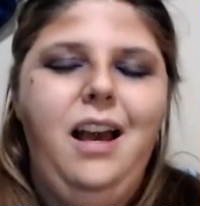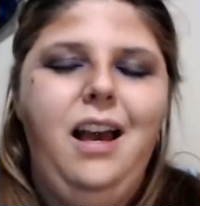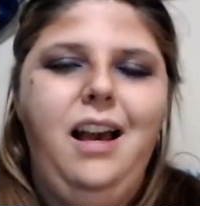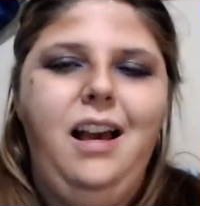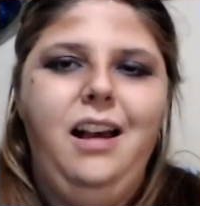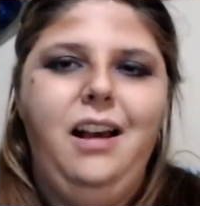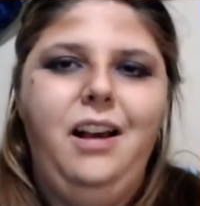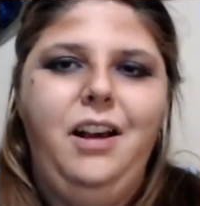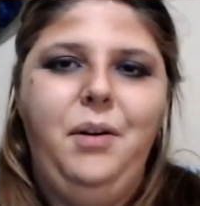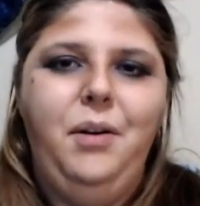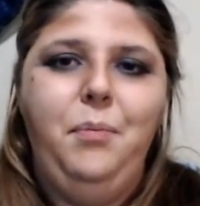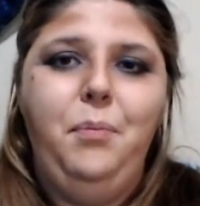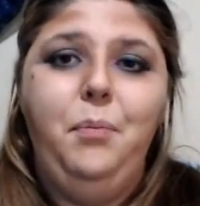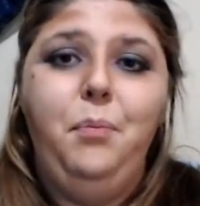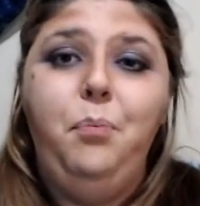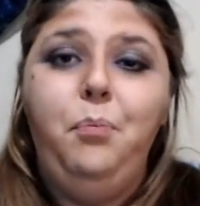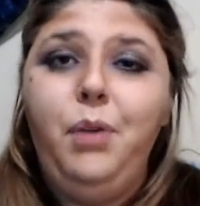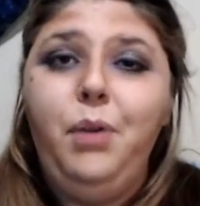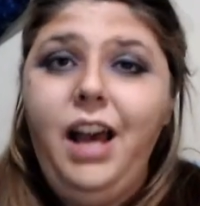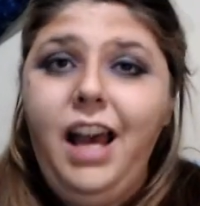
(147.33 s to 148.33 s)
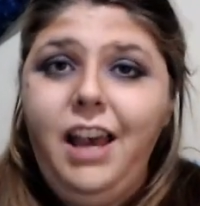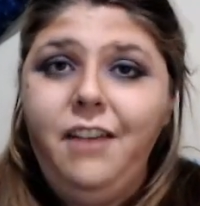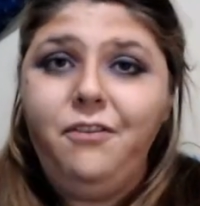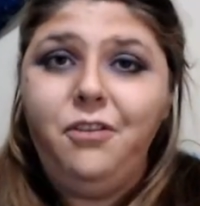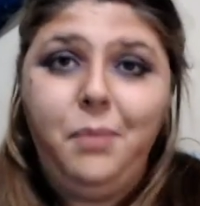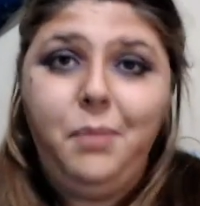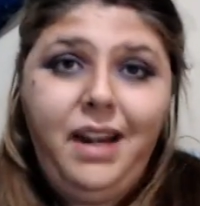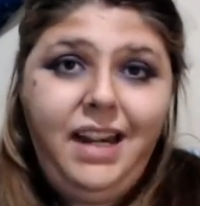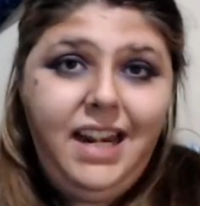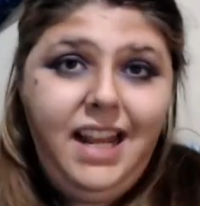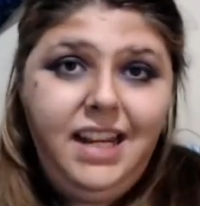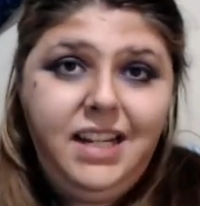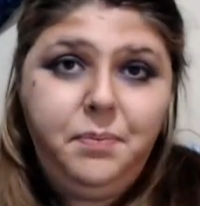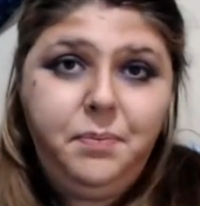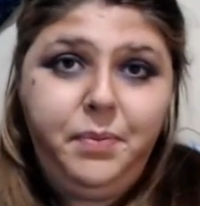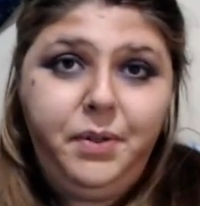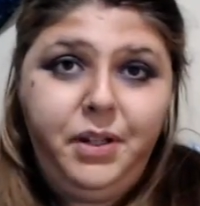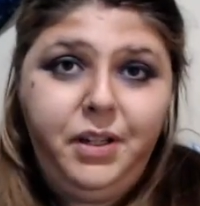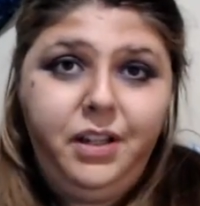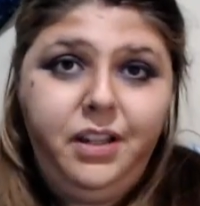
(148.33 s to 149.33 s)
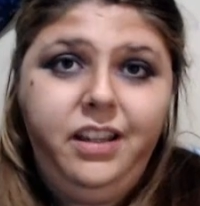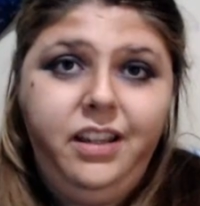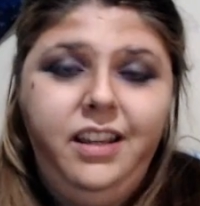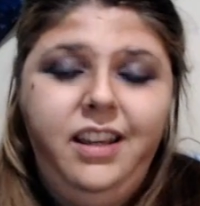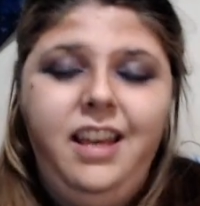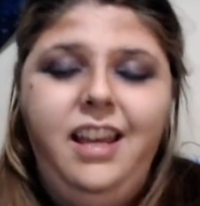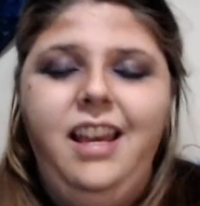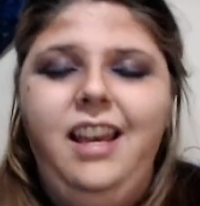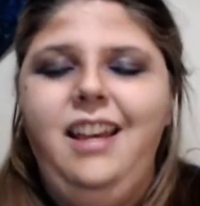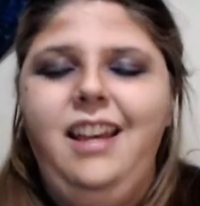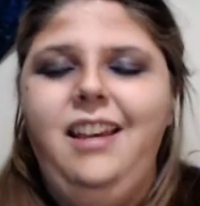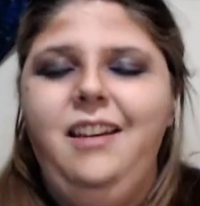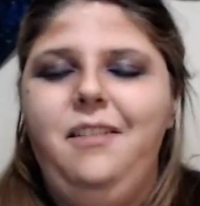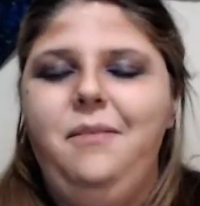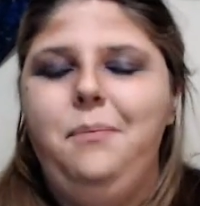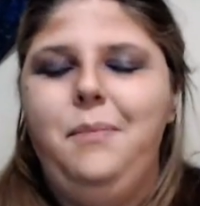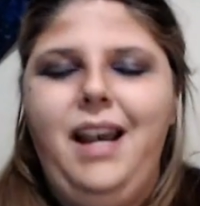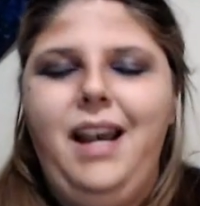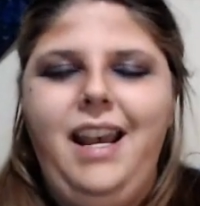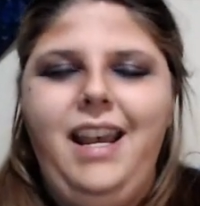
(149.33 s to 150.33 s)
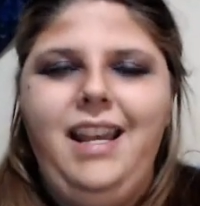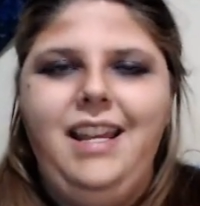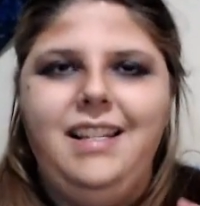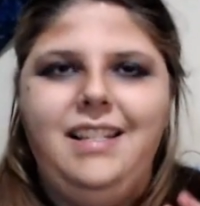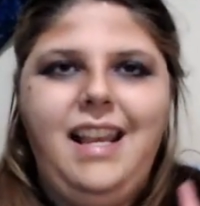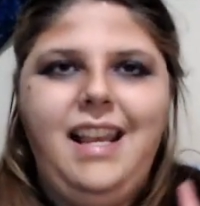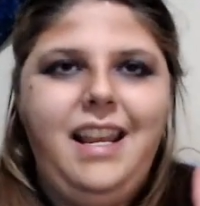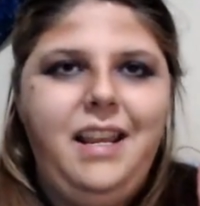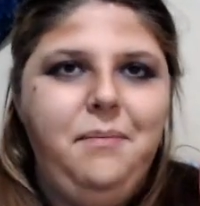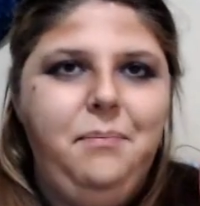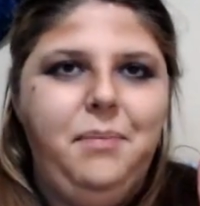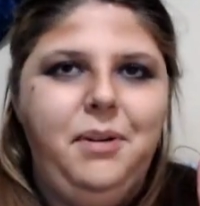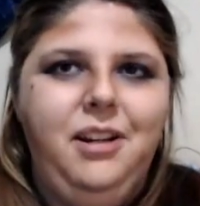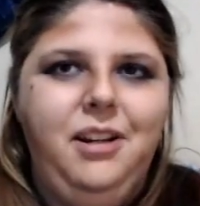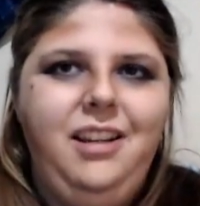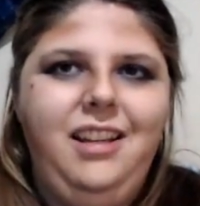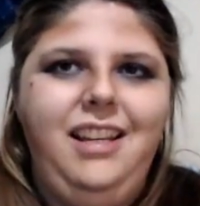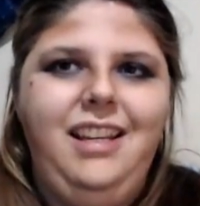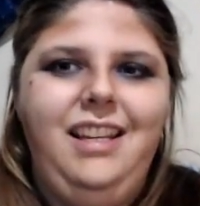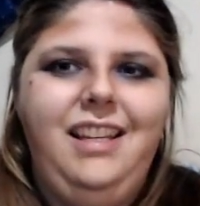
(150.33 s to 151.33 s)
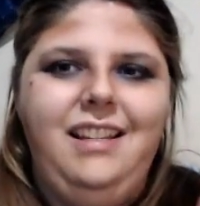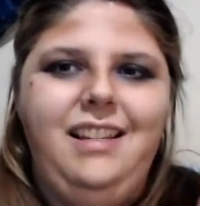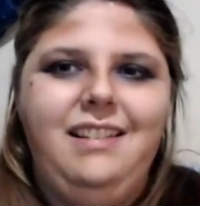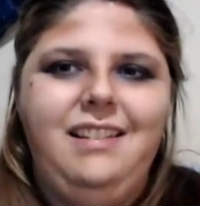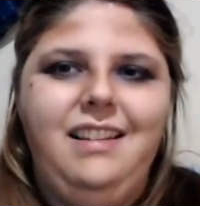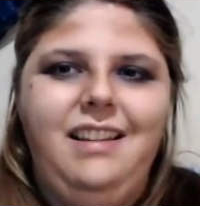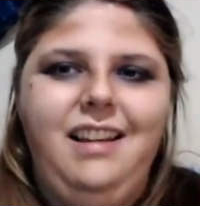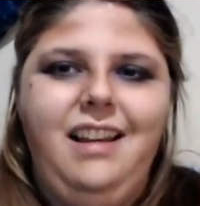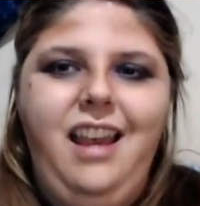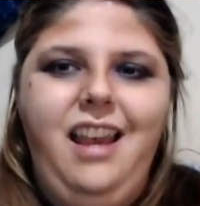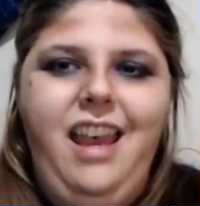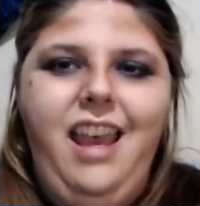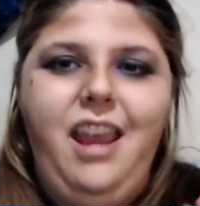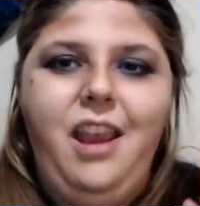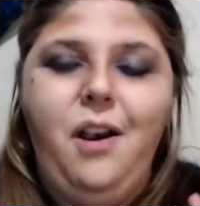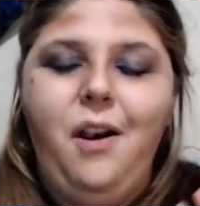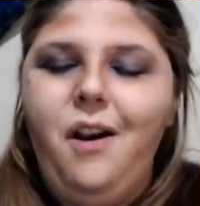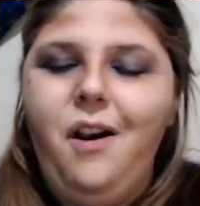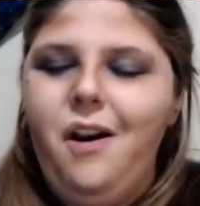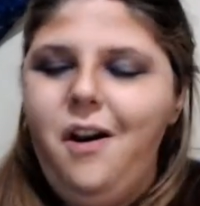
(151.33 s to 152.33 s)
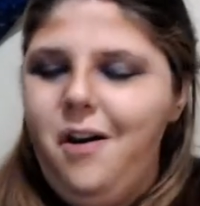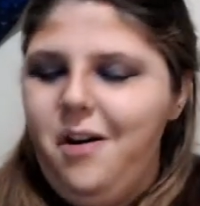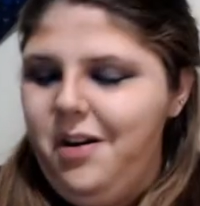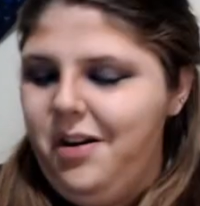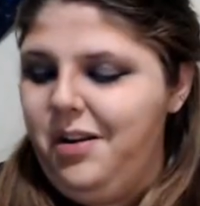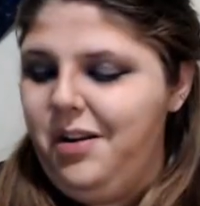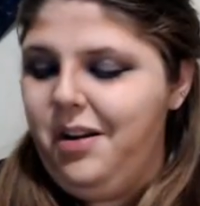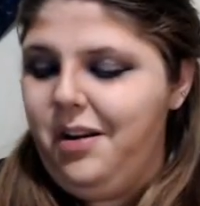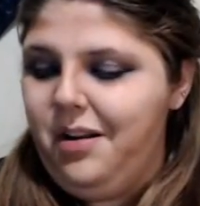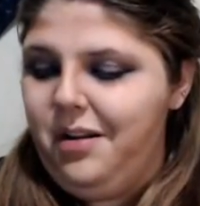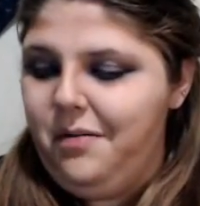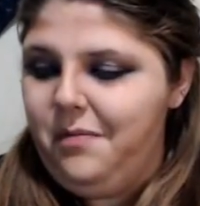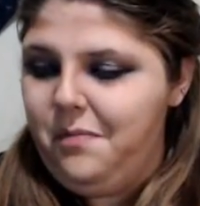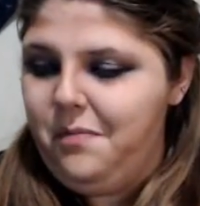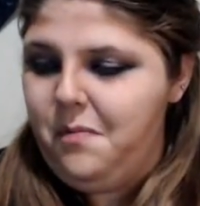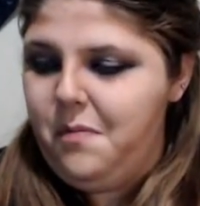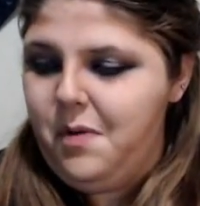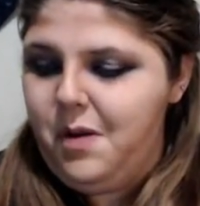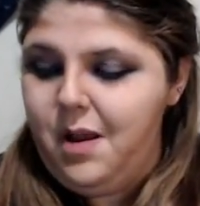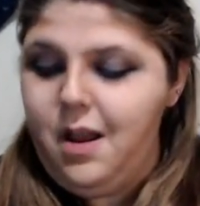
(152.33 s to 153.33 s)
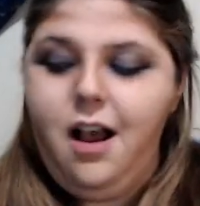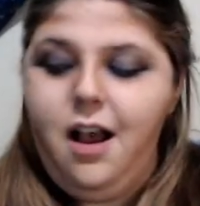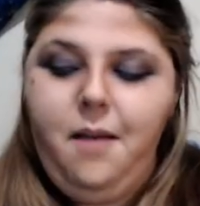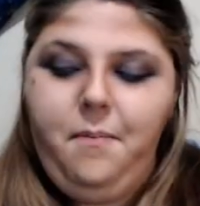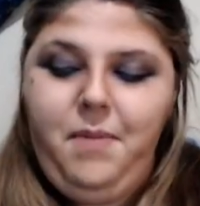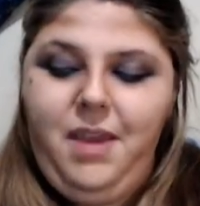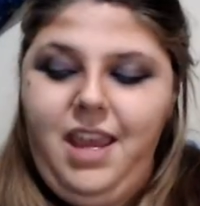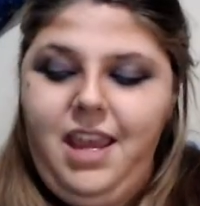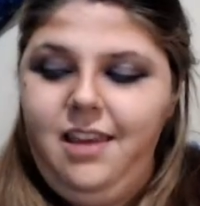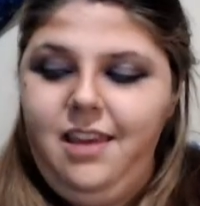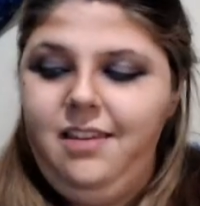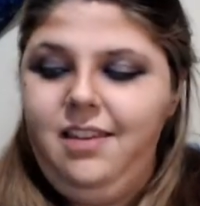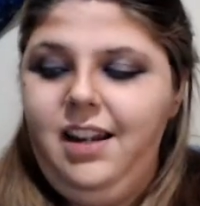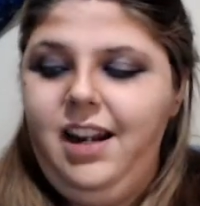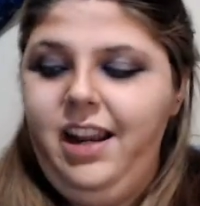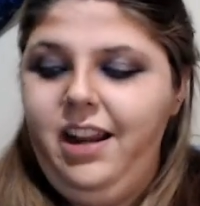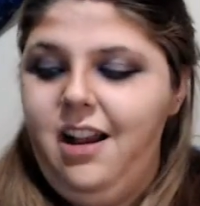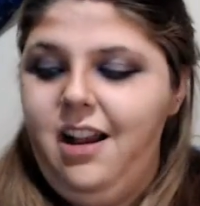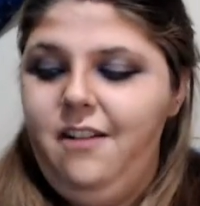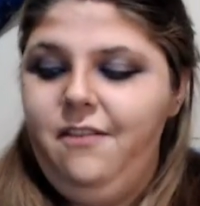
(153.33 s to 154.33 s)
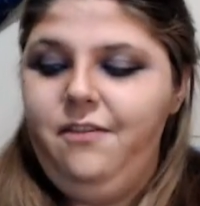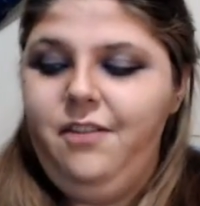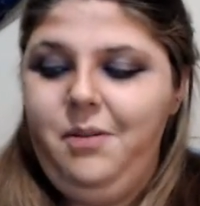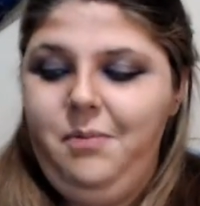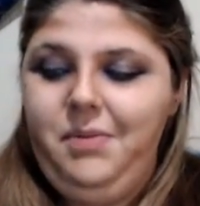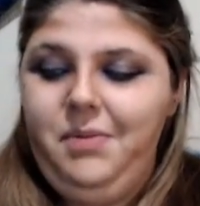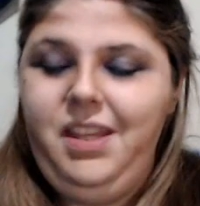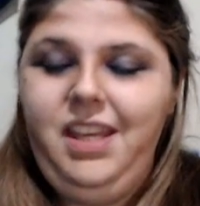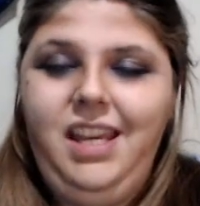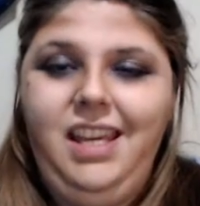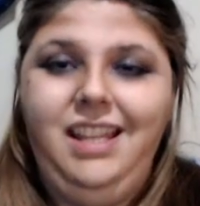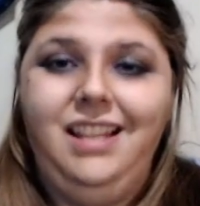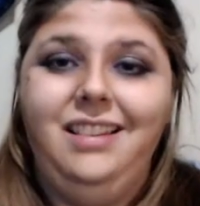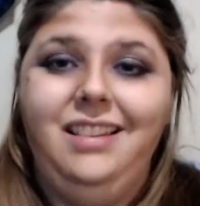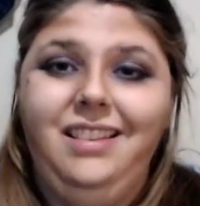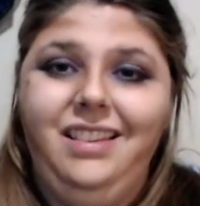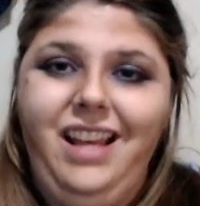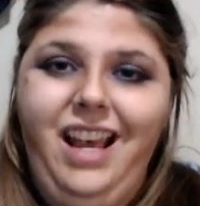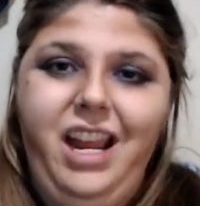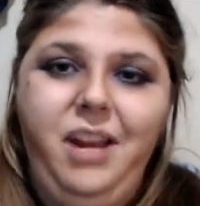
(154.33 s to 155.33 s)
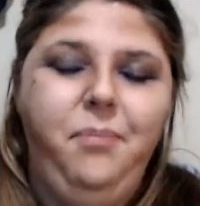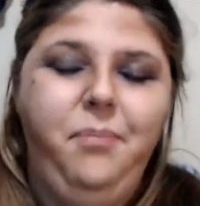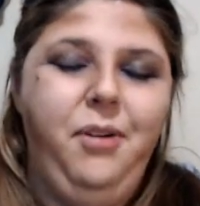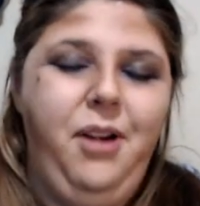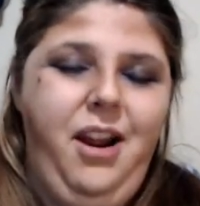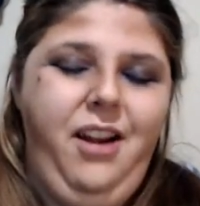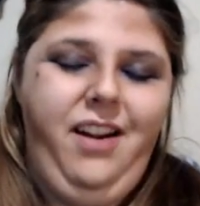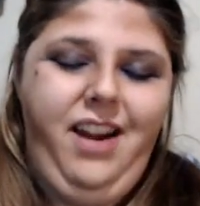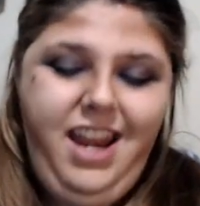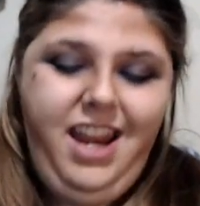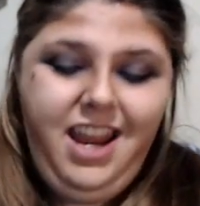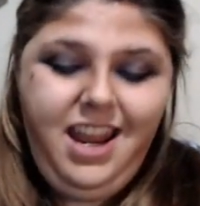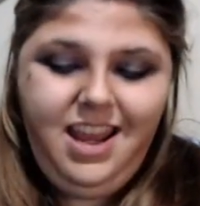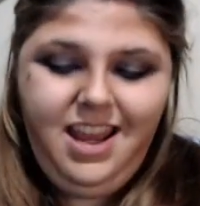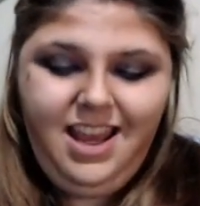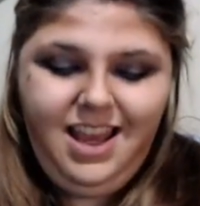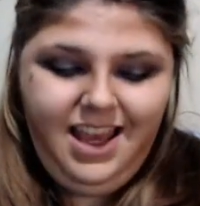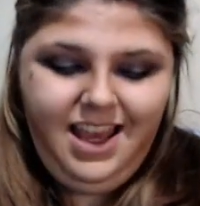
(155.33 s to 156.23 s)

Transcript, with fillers: Um, but for my next book, my second book is a hard copy that I got from the library,